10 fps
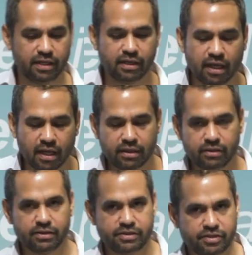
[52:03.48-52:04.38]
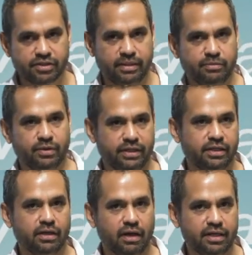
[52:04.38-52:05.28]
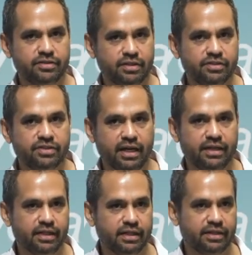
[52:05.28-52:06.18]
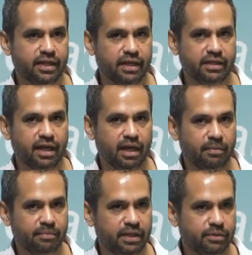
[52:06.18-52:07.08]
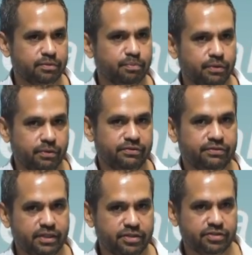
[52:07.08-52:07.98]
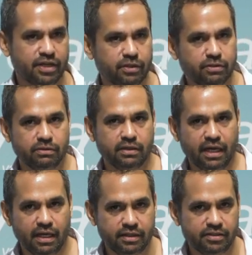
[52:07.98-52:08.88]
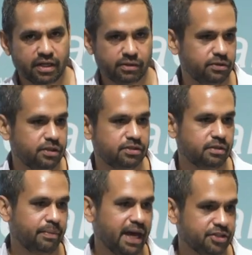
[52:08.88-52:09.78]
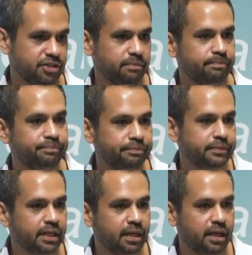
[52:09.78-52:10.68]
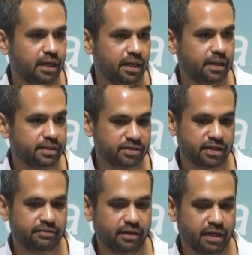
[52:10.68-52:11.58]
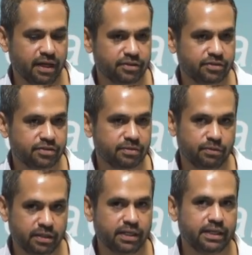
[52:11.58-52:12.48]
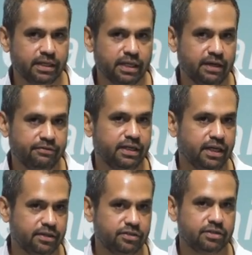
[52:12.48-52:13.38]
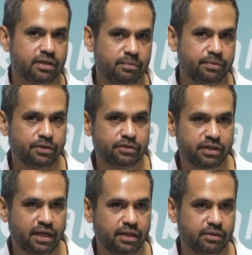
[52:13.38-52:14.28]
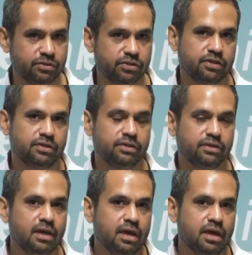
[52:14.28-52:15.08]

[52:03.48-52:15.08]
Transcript: Uh, not just seemed. One of the guys did say that that um, he was put with his uncle, and his uncle used to bash him uh, stuff like that. So some really heavy end abuse, and also